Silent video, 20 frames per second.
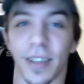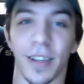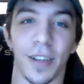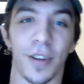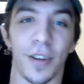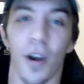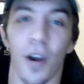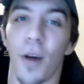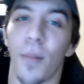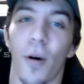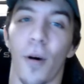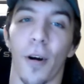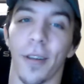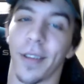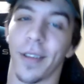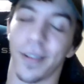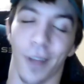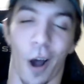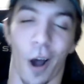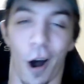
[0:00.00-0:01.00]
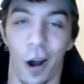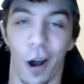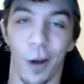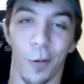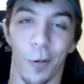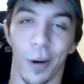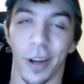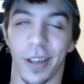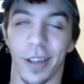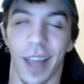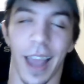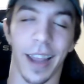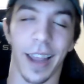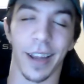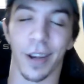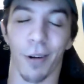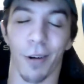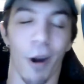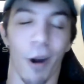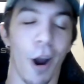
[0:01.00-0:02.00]
no more of this, oh, it would have taken
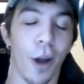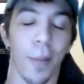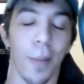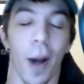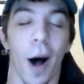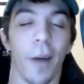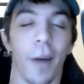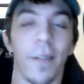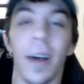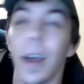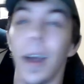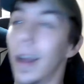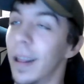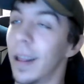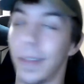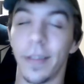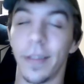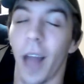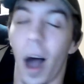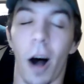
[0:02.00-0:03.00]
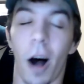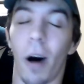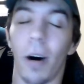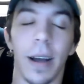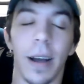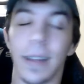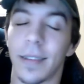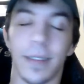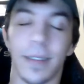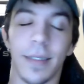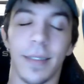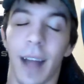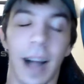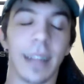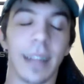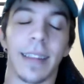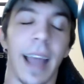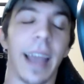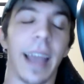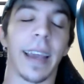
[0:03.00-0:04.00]
your arm off. No, it's
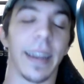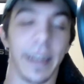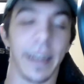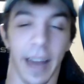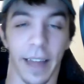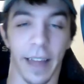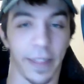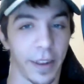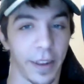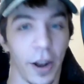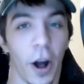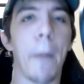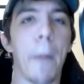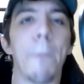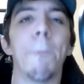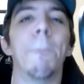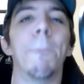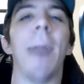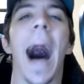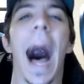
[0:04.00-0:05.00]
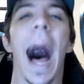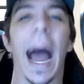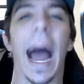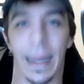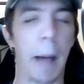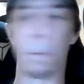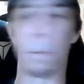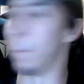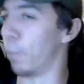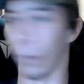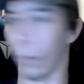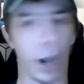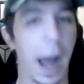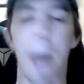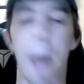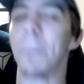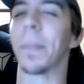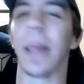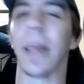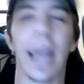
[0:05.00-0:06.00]
not taking nothing off. Bye. We're
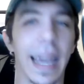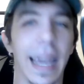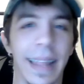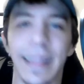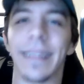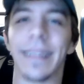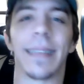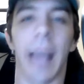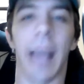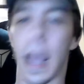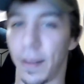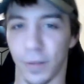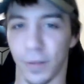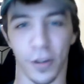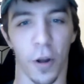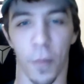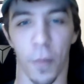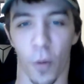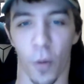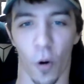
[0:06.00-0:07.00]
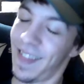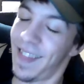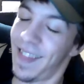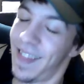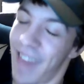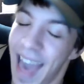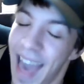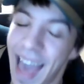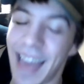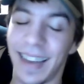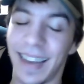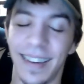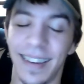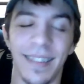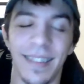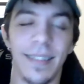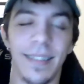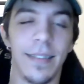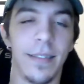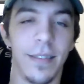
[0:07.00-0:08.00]
not playing these games no more.
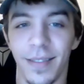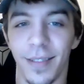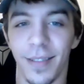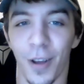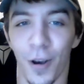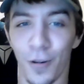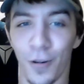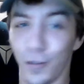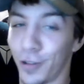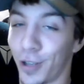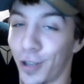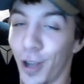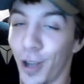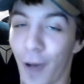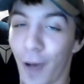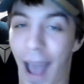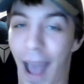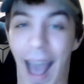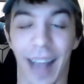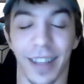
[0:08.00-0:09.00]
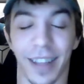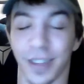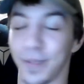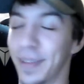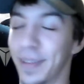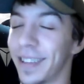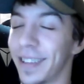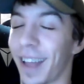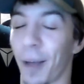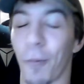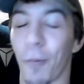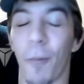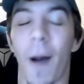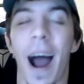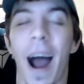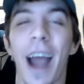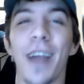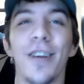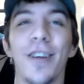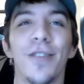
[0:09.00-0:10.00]
Then, Who asks him, he's like,
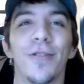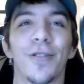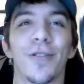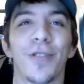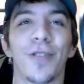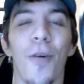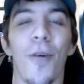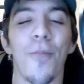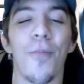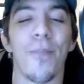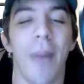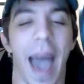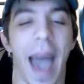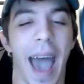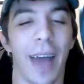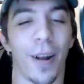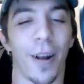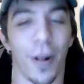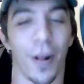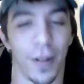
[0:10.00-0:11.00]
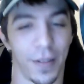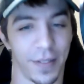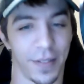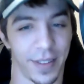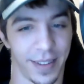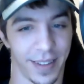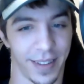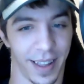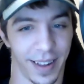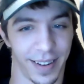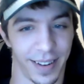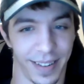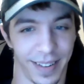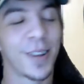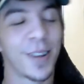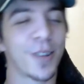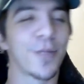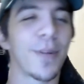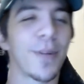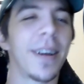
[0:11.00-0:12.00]
why are you so mad all of a sudden?
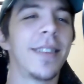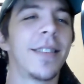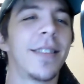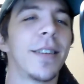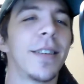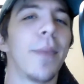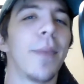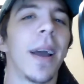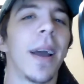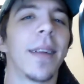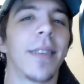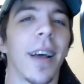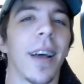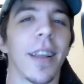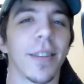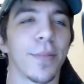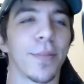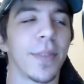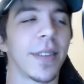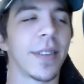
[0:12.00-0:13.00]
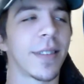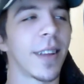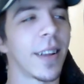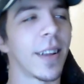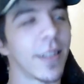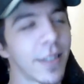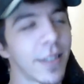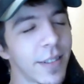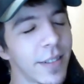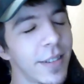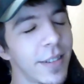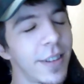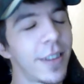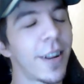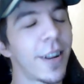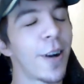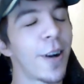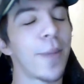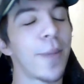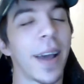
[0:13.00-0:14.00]
This is when Jinbei tells him, he says, you
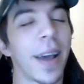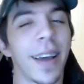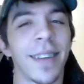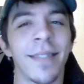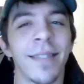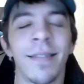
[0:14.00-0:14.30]
know, man,